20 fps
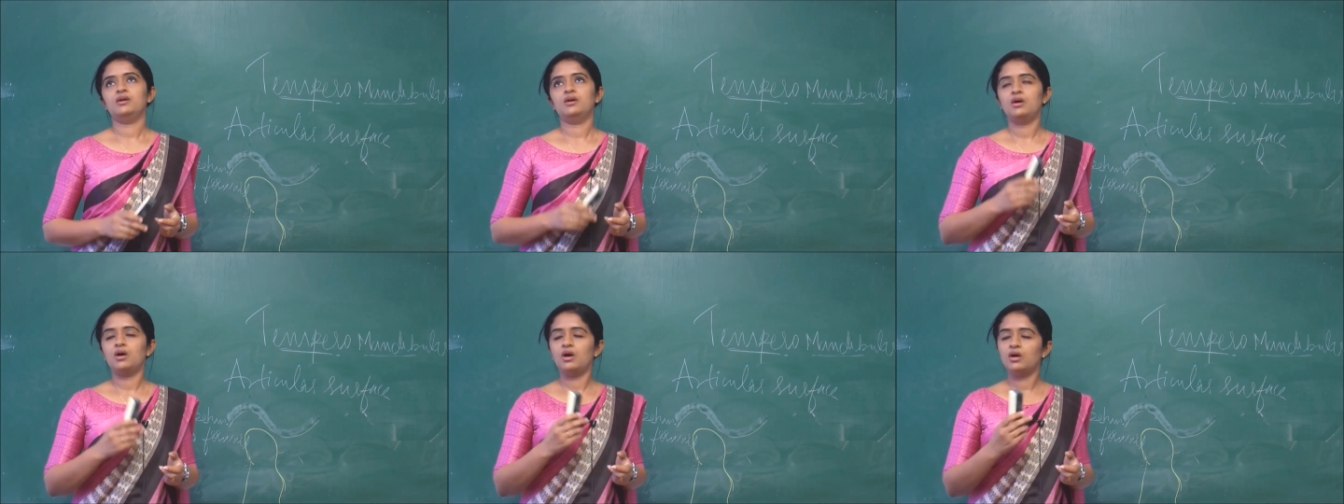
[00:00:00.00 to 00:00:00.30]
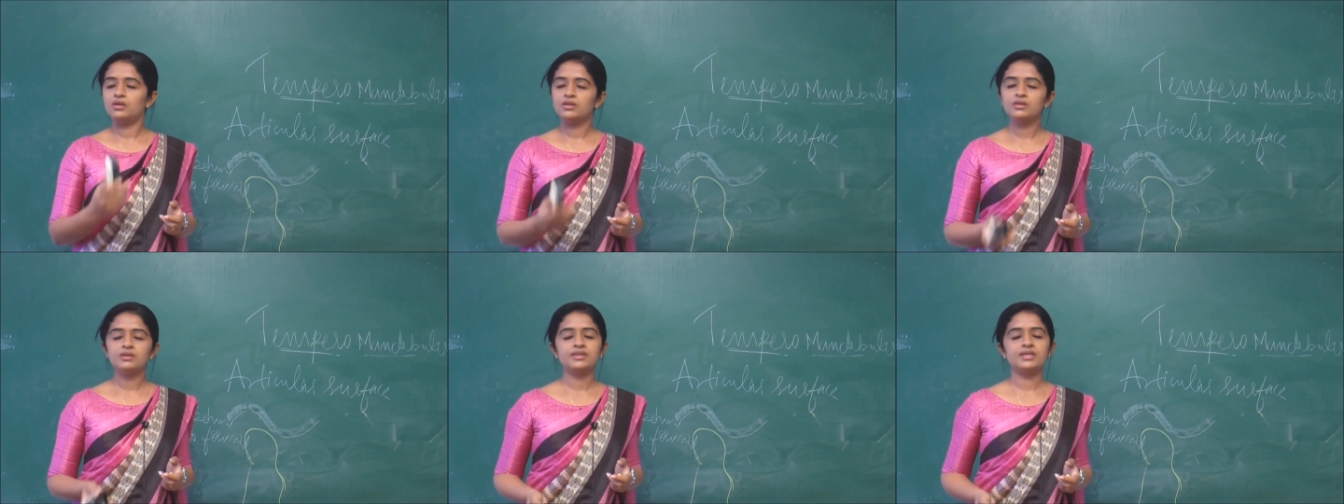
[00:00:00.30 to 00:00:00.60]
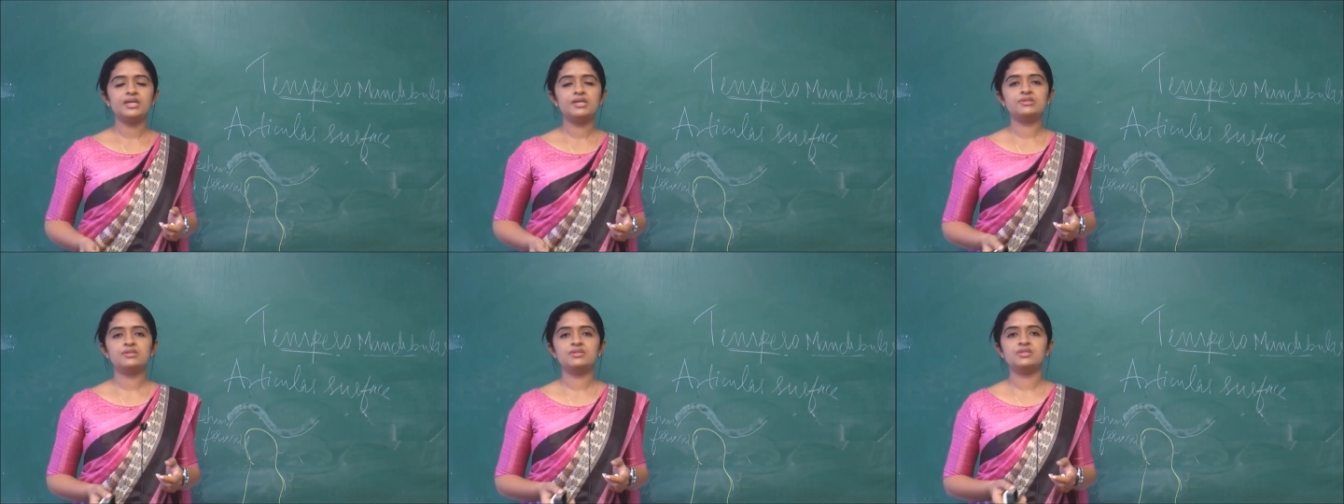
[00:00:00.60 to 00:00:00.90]
all
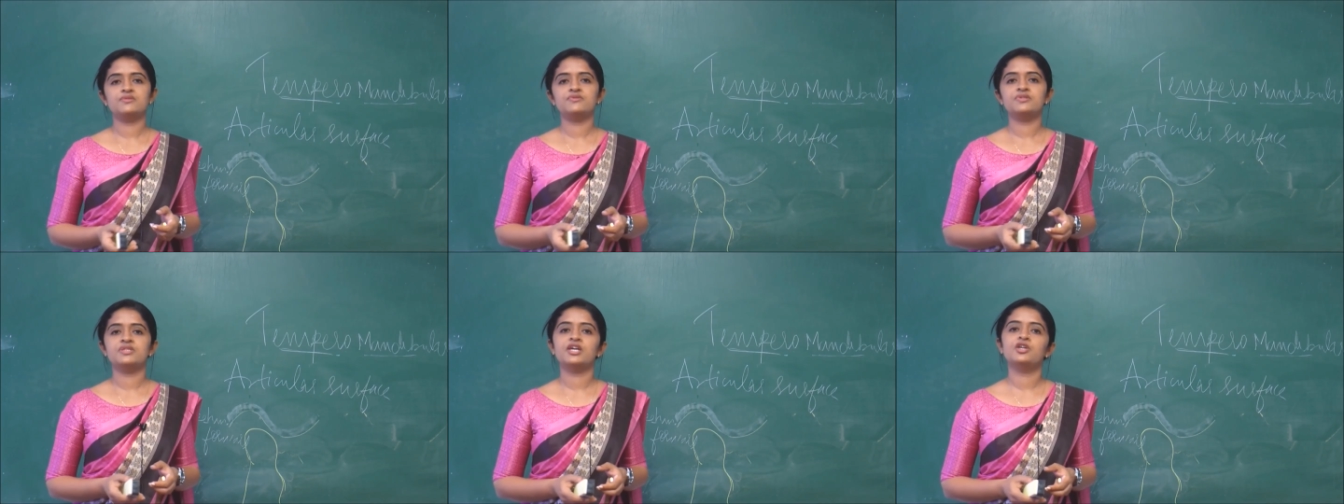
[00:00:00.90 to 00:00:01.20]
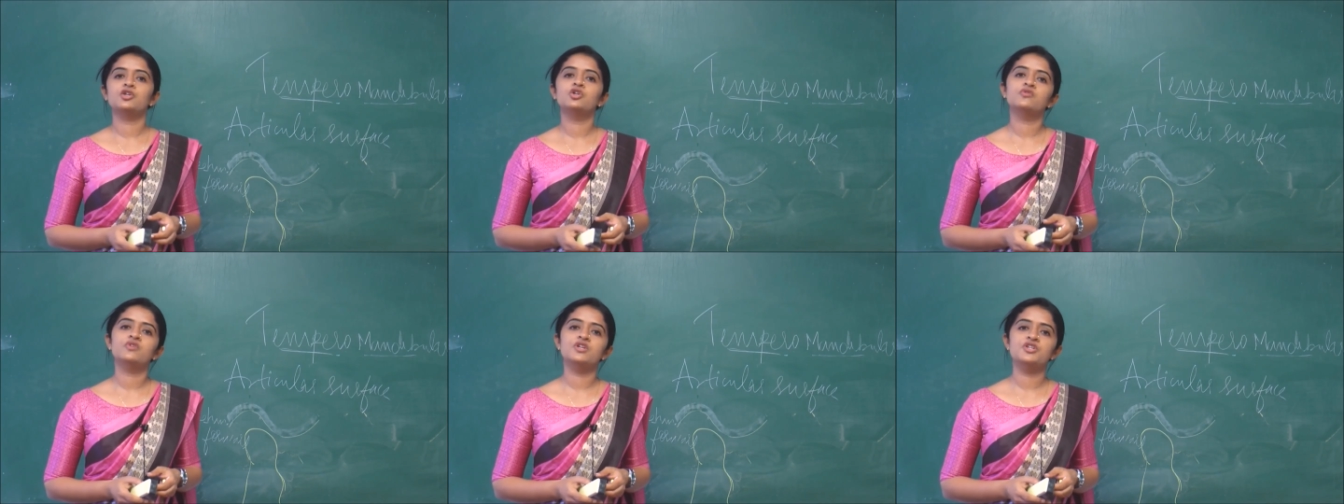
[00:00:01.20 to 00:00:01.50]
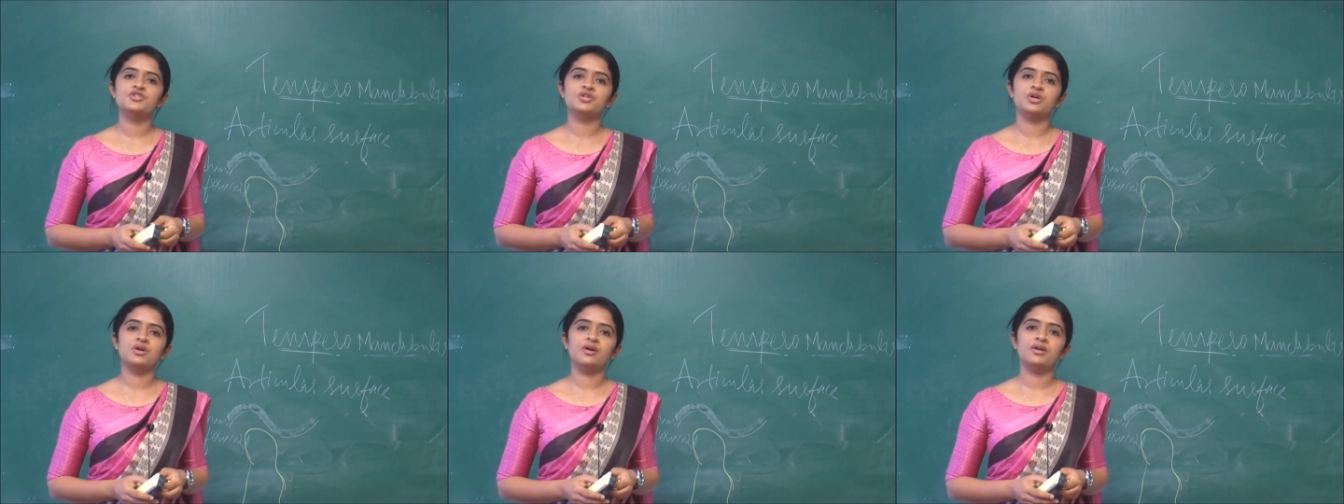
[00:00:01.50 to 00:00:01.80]
cases of synovial
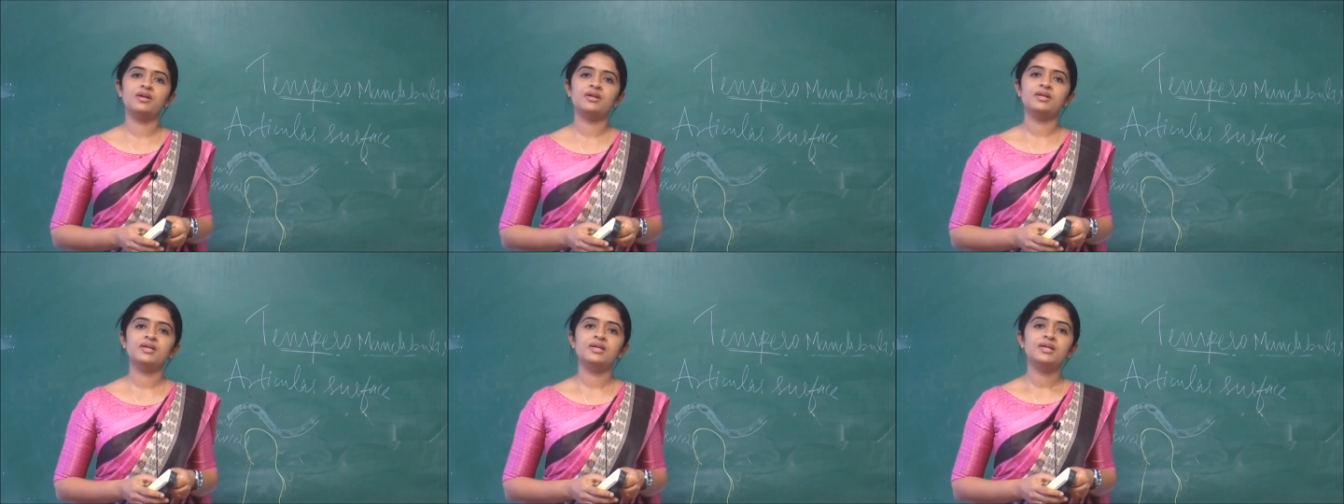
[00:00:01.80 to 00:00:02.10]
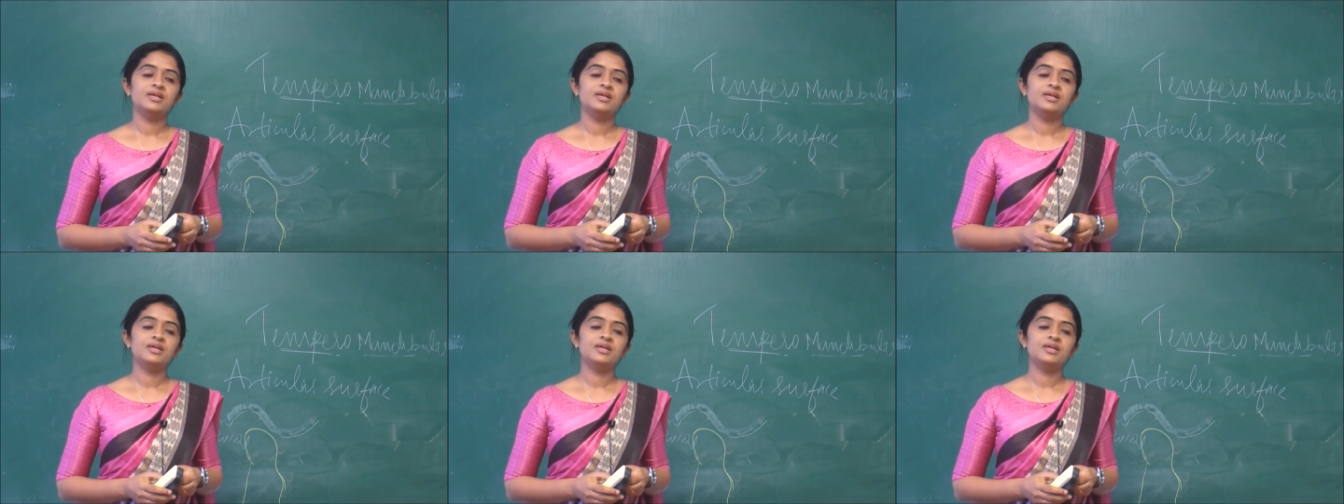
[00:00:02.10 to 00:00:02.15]
joint,